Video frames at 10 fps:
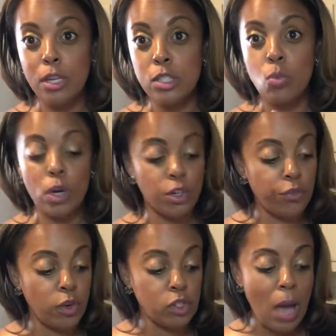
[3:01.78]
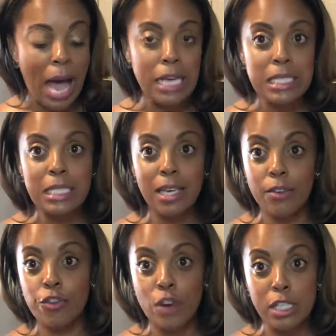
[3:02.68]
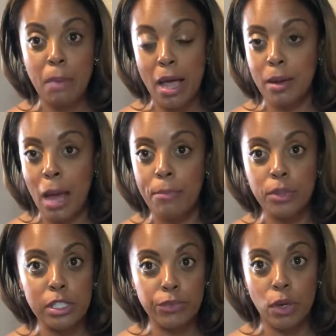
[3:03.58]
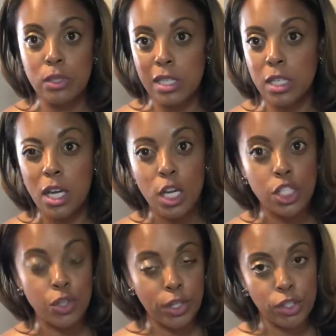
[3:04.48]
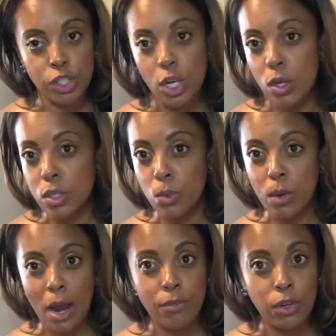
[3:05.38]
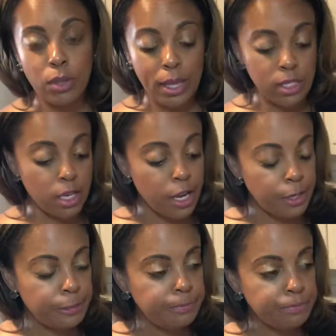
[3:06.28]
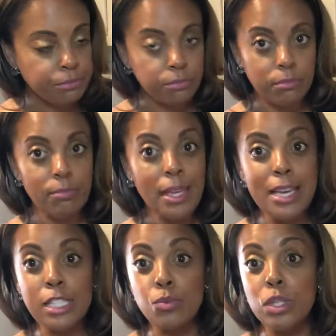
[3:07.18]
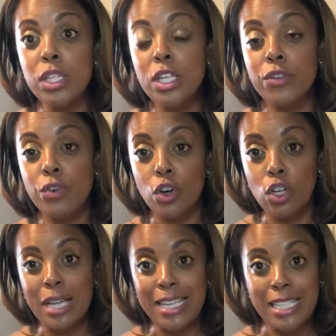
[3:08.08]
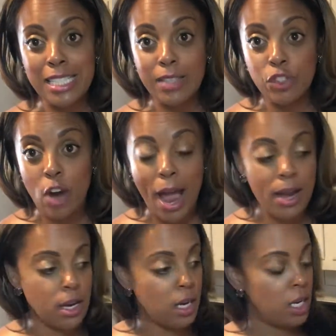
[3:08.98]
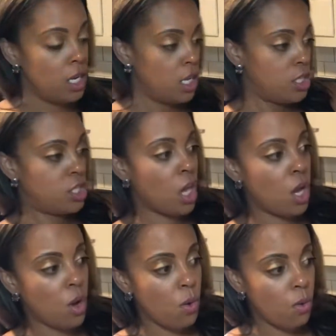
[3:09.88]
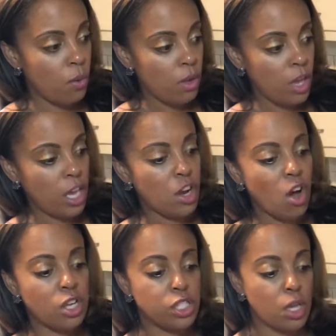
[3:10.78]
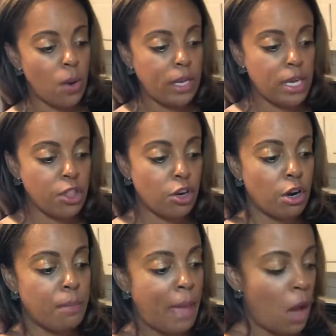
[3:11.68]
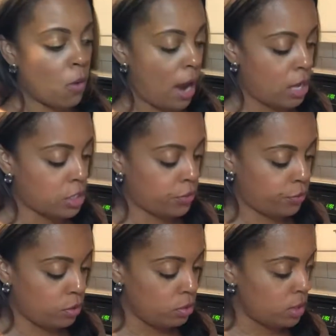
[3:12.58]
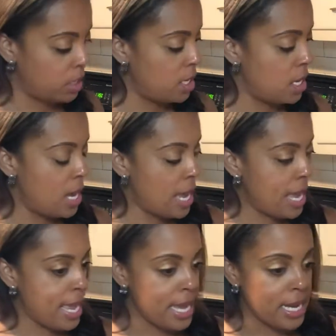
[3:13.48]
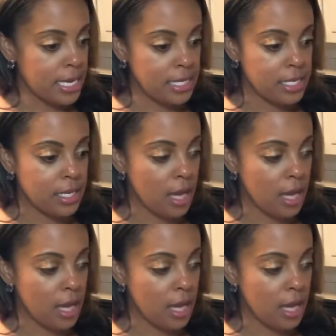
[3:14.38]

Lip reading: is wonderful, so I just get fresh pineapple that's frozen, Trader Joe's or wherever you like to go. It's really good for your digestive tract. So, and also another powerhouse fruit, and